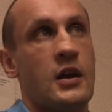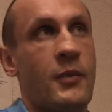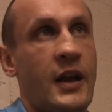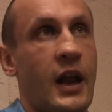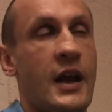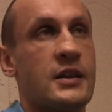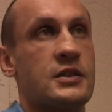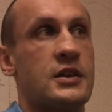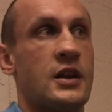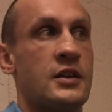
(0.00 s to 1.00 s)
my
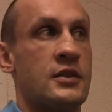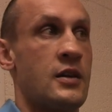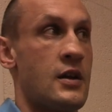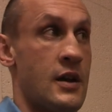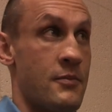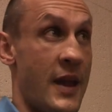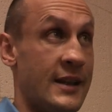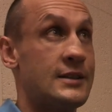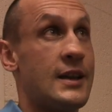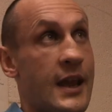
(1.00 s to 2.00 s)
clients can
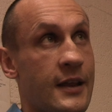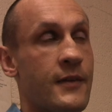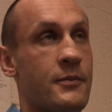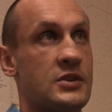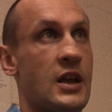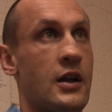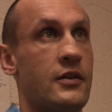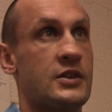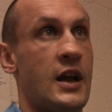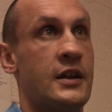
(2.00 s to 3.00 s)
maintain
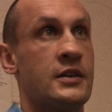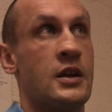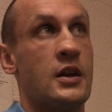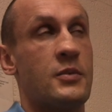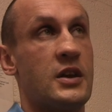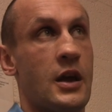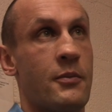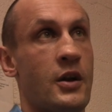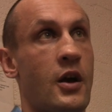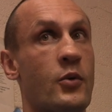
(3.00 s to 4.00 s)
themselves and
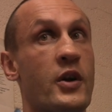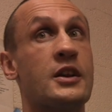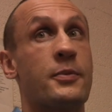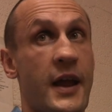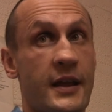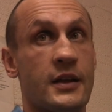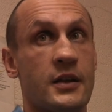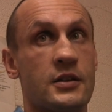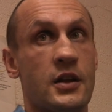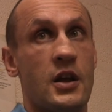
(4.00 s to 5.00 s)
become a lot more
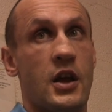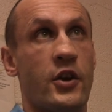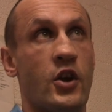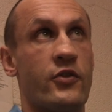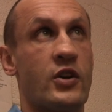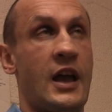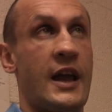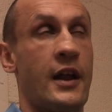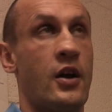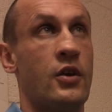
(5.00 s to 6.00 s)
independent and not
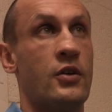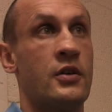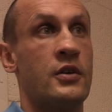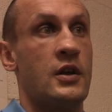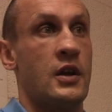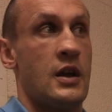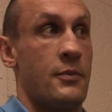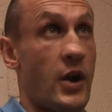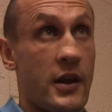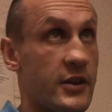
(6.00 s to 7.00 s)
relying on
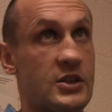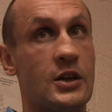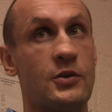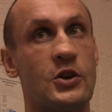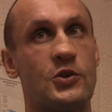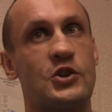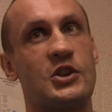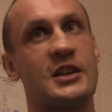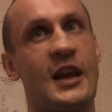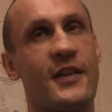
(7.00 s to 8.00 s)
private studios
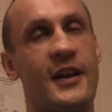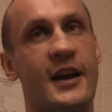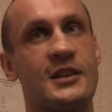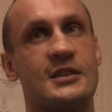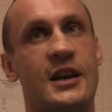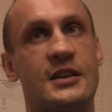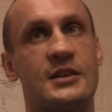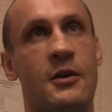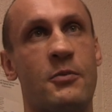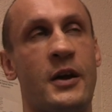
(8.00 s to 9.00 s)
just to get their exercise
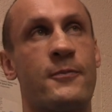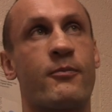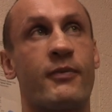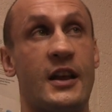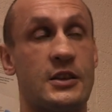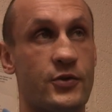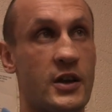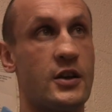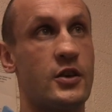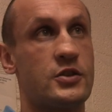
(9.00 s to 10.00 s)
done. But it's a
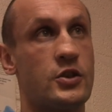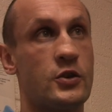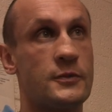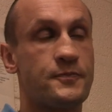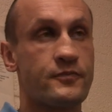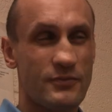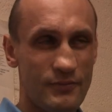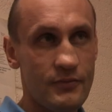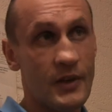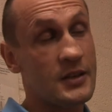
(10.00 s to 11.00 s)
really good tool.
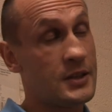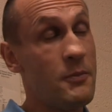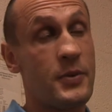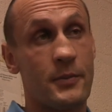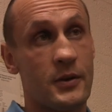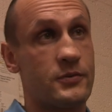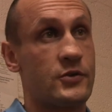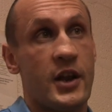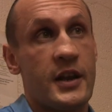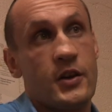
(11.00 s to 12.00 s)
Some people
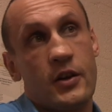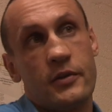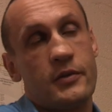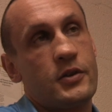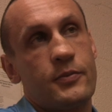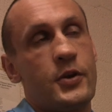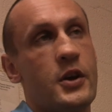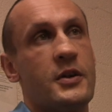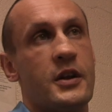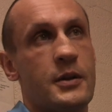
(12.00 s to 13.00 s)
train here
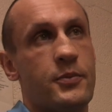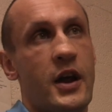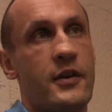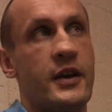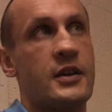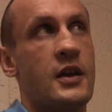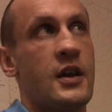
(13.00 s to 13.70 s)
permanently private